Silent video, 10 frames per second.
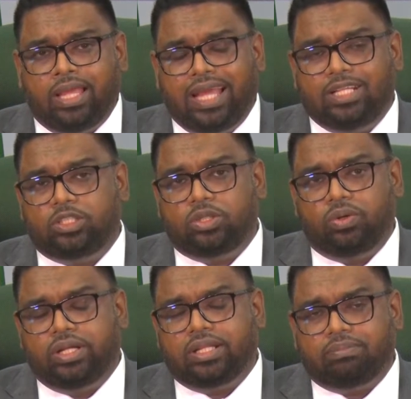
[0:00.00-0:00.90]

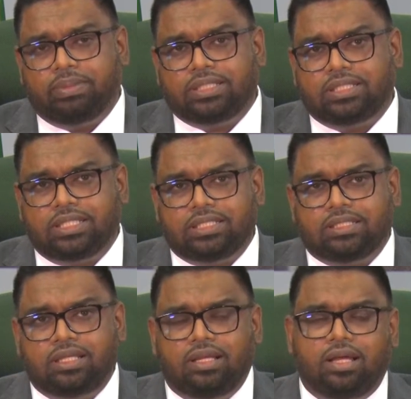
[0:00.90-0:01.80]
ensuring that
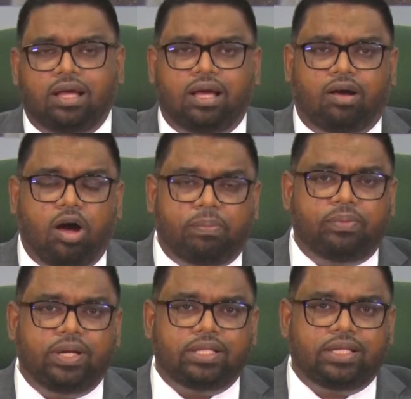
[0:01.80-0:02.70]
businesses
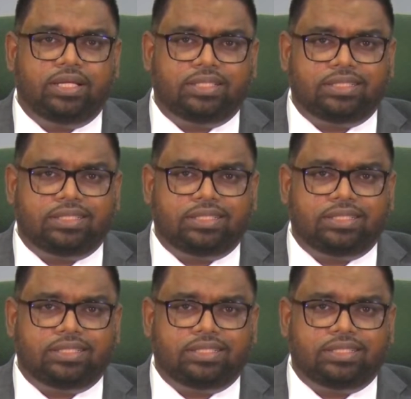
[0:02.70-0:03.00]
operate in a